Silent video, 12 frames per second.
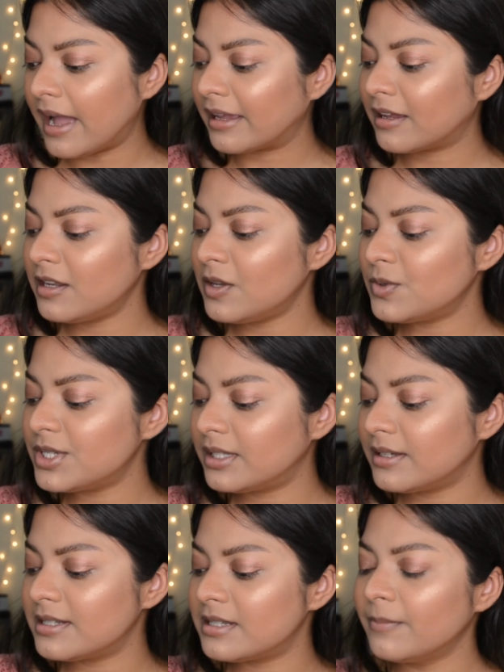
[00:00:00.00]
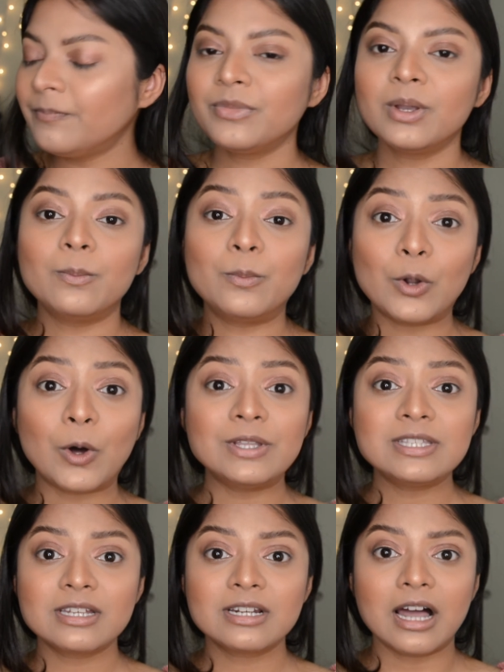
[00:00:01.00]
I can use this
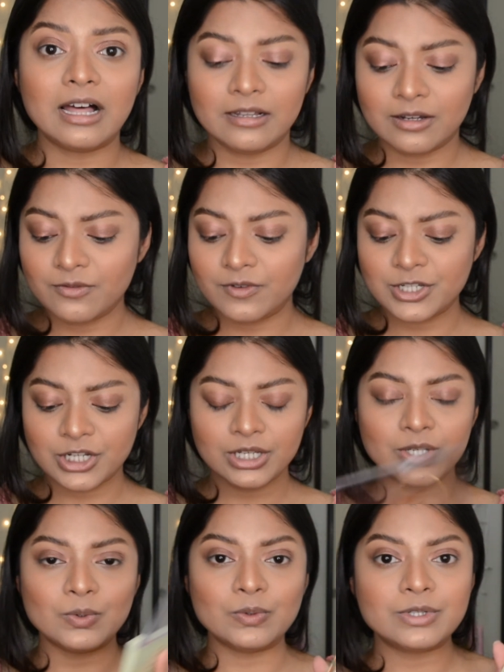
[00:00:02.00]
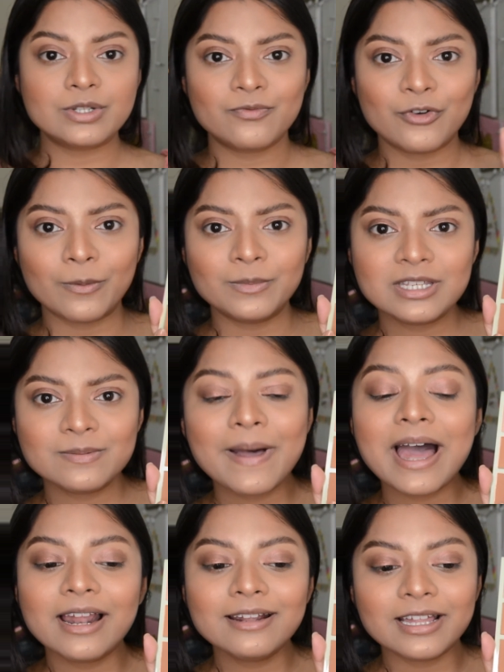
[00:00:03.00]
bronzer color which I used from this
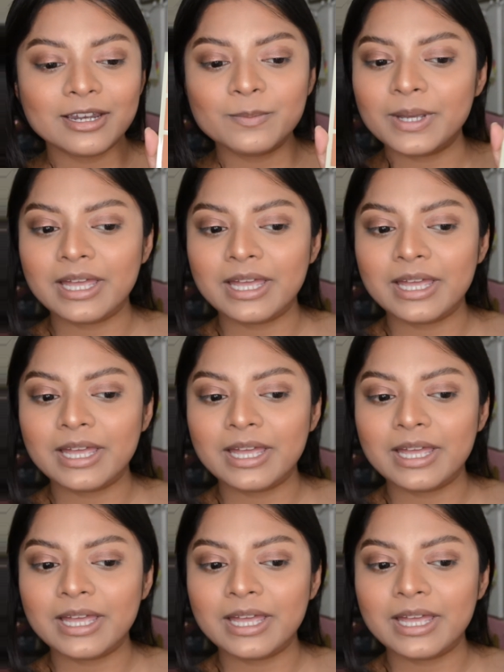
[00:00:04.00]
palette. That would be